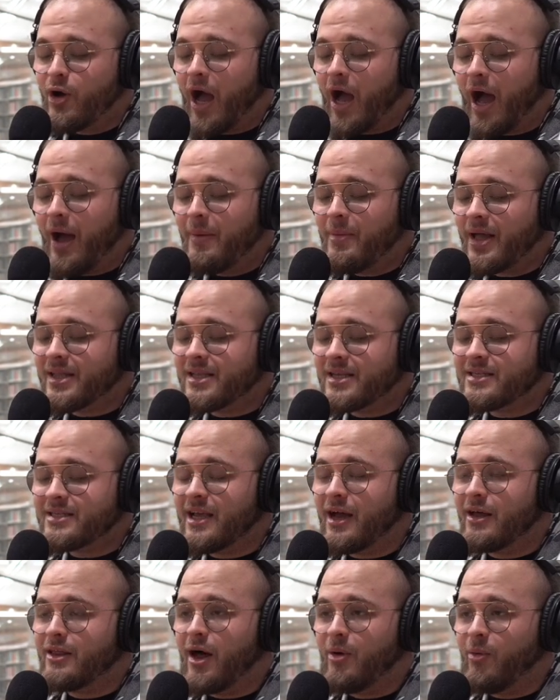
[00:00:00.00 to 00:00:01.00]
I'm not to say
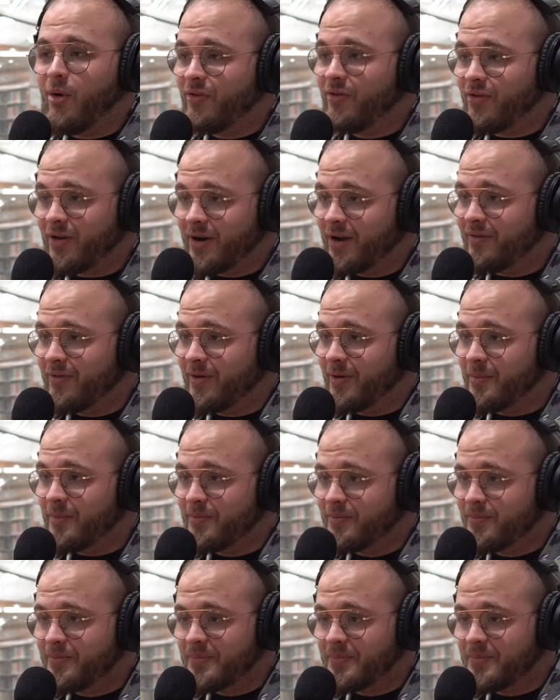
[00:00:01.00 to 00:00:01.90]
Allah won't forgive him,